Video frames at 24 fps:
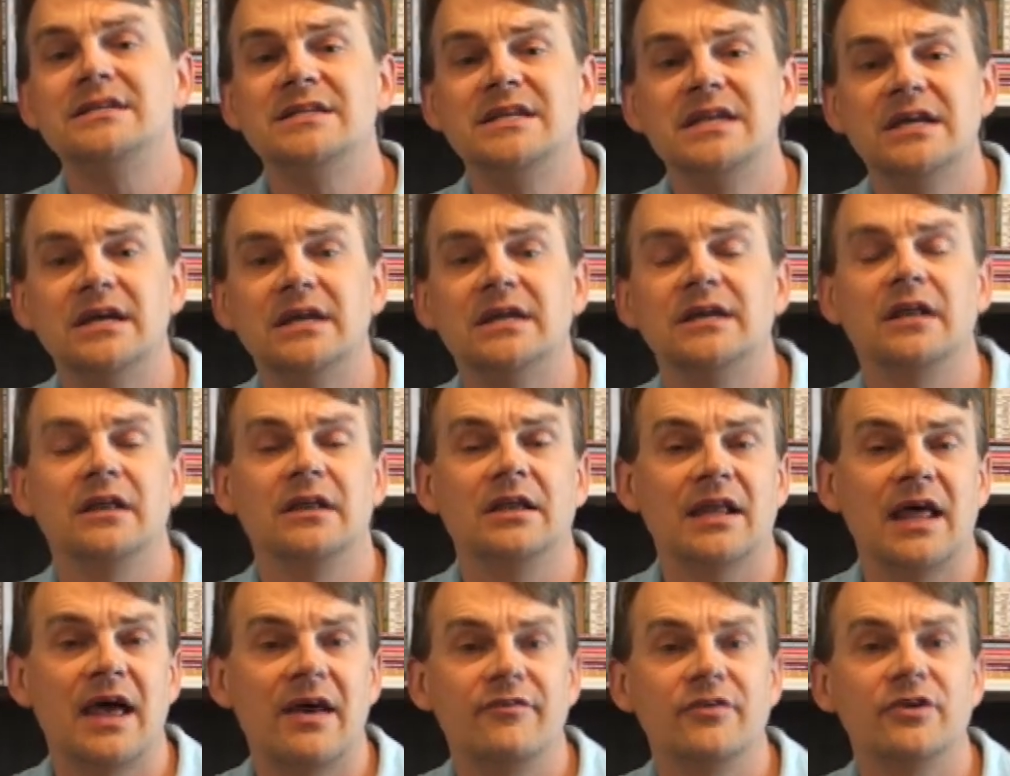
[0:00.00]
10,
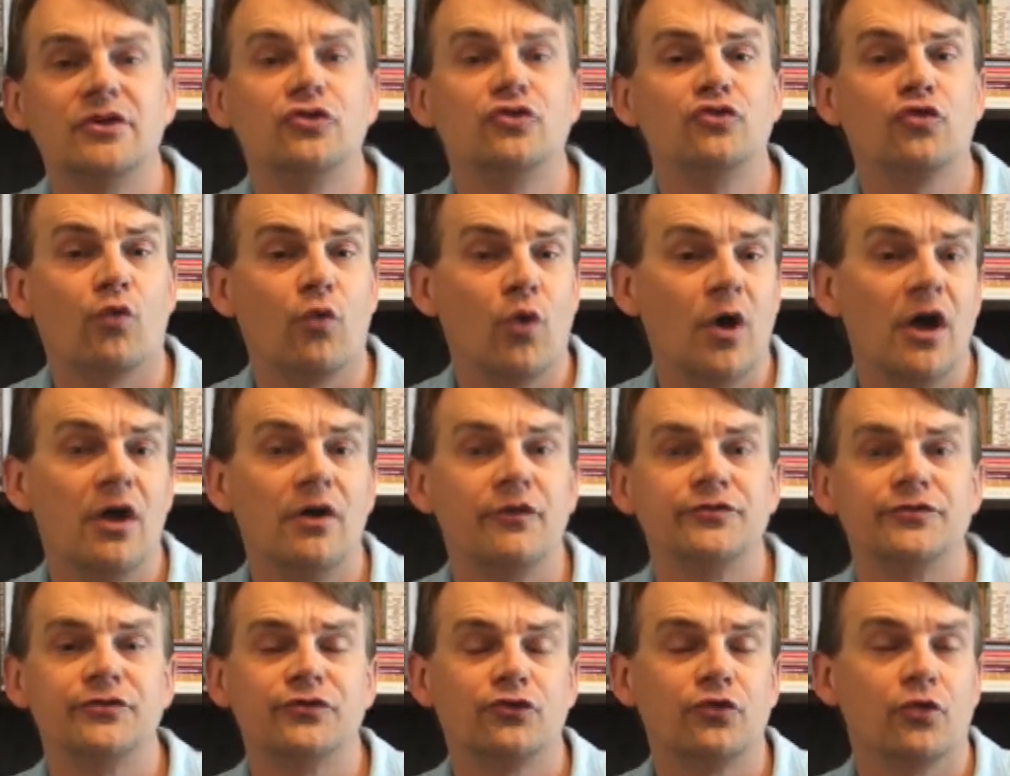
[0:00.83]
11,
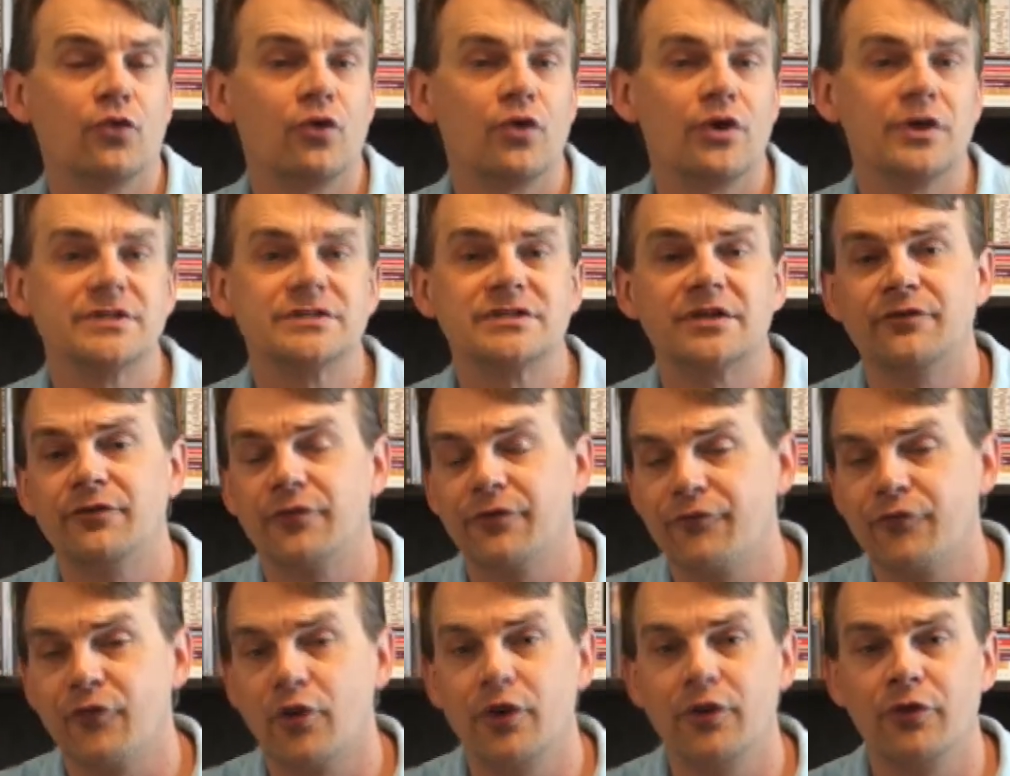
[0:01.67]
12 stories in
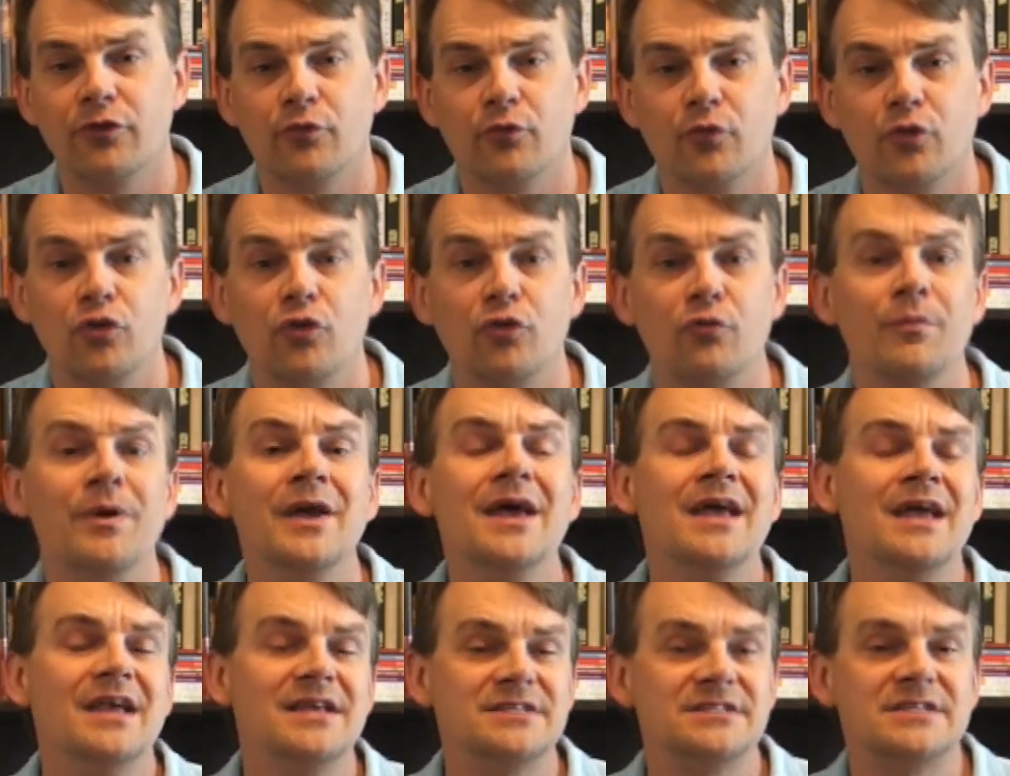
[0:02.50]
the front of the room
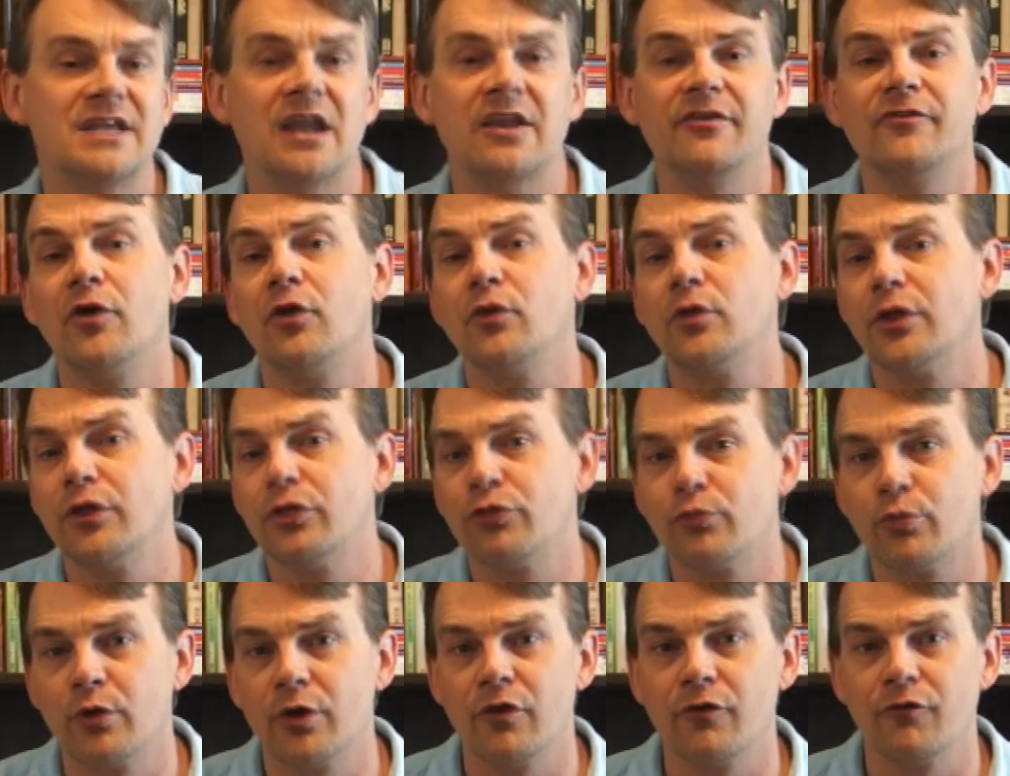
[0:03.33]
instead of only
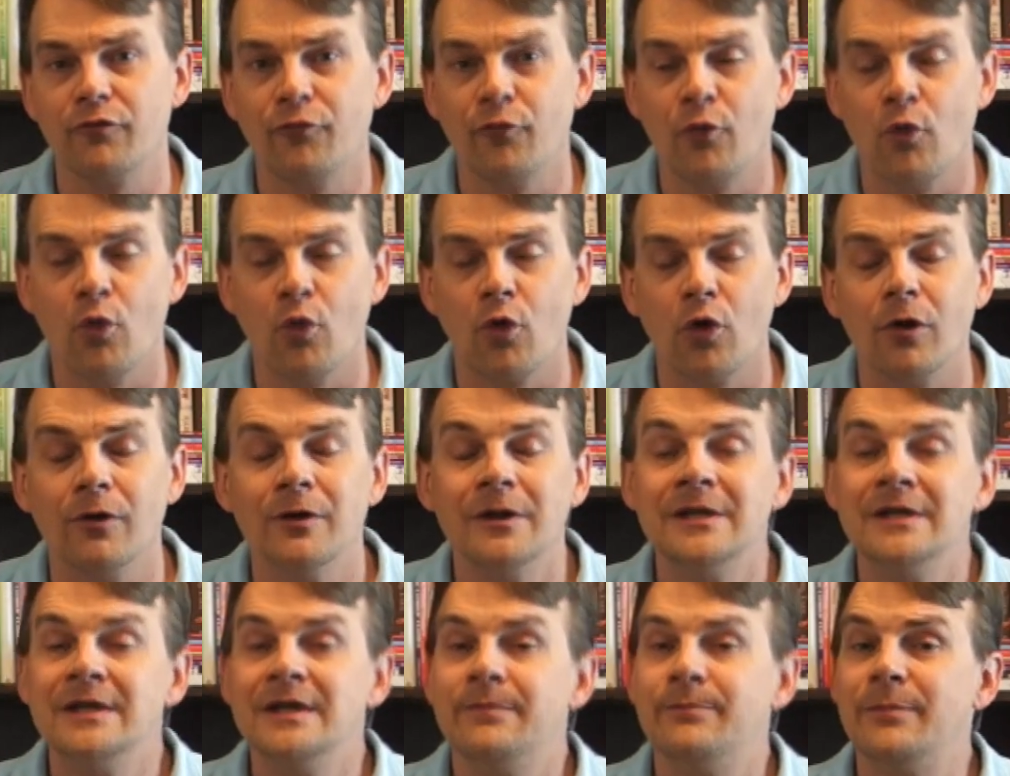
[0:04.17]
three or
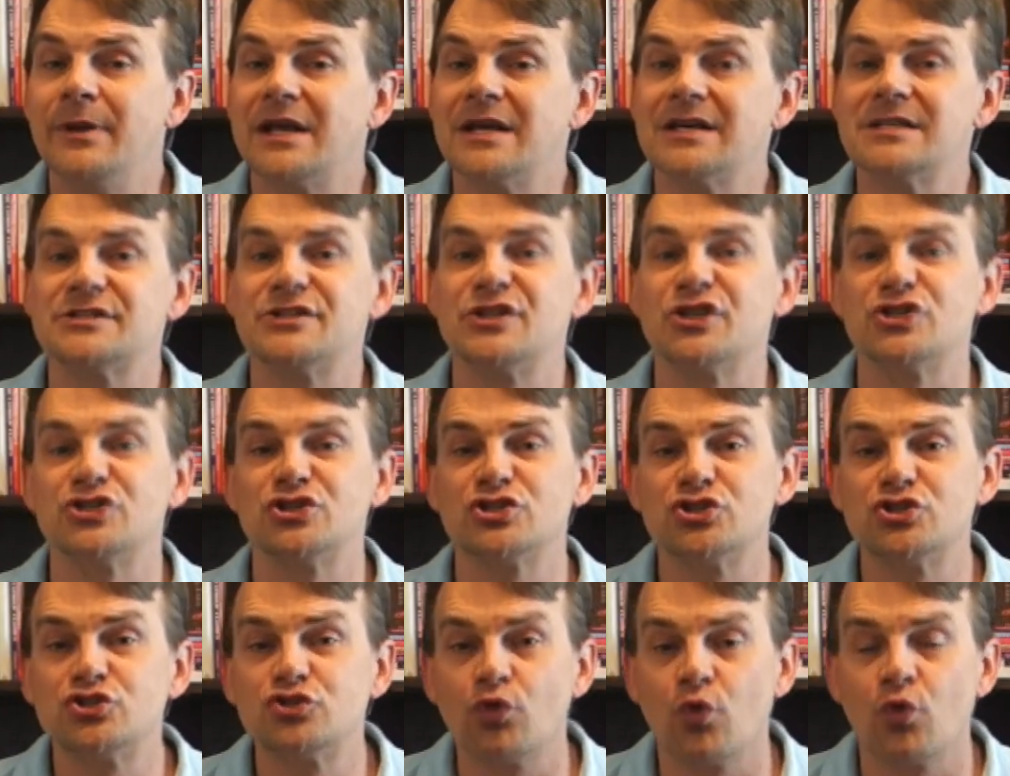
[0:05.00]
four because the
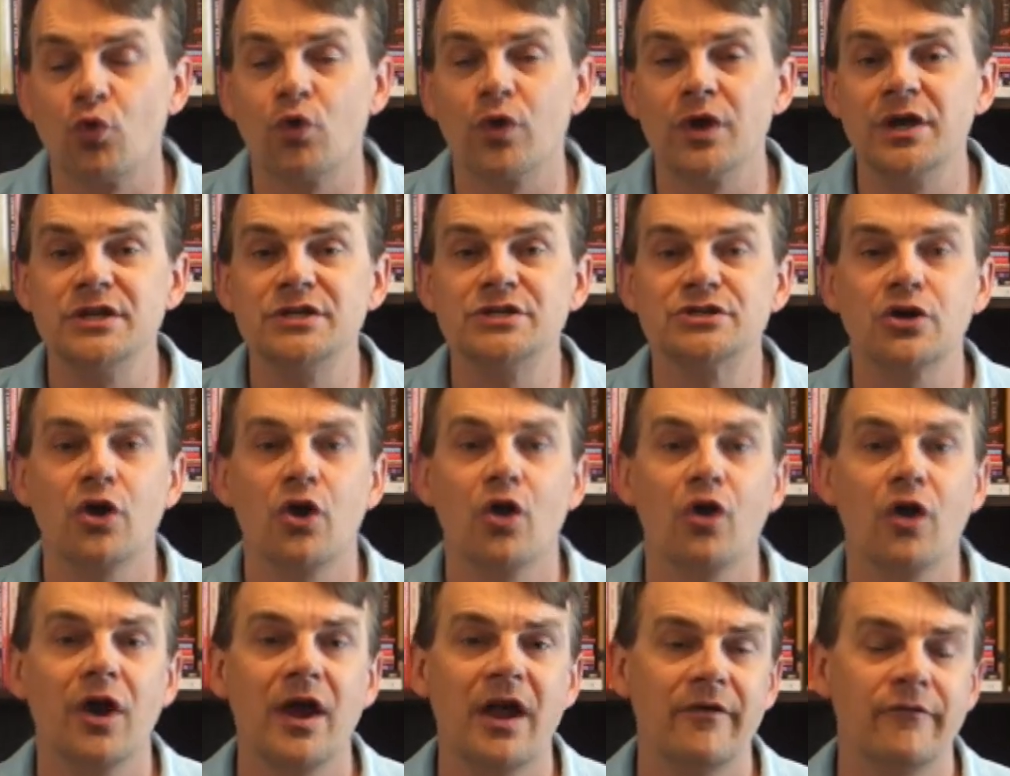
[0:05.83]
stories
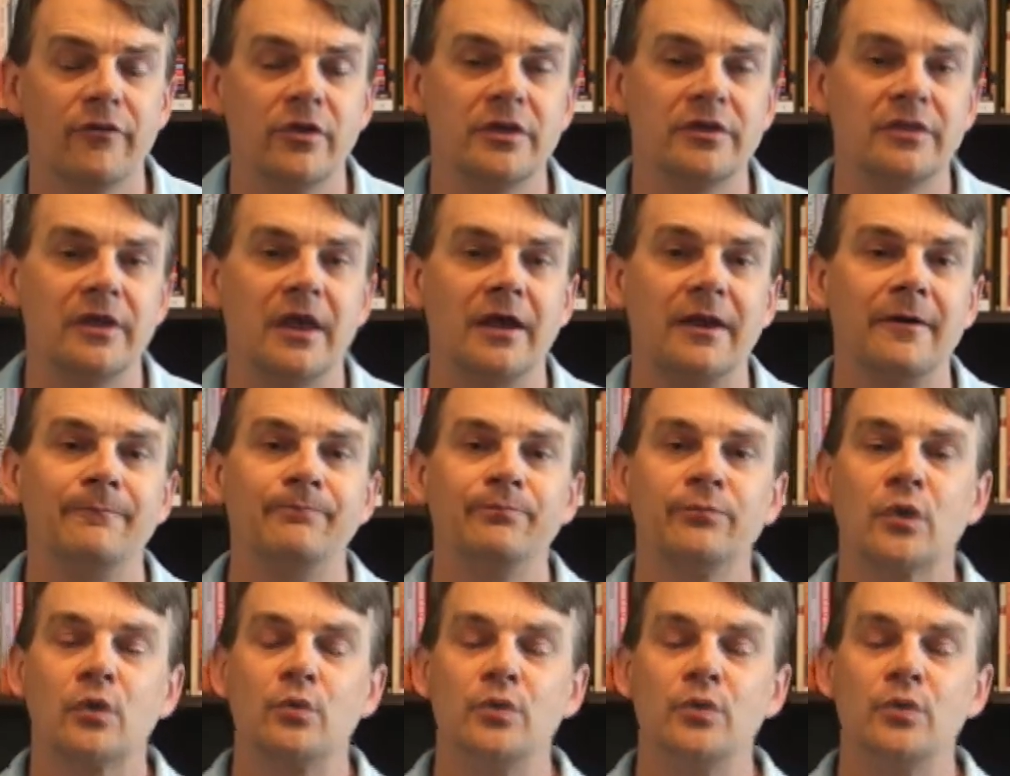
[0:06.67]
are everything.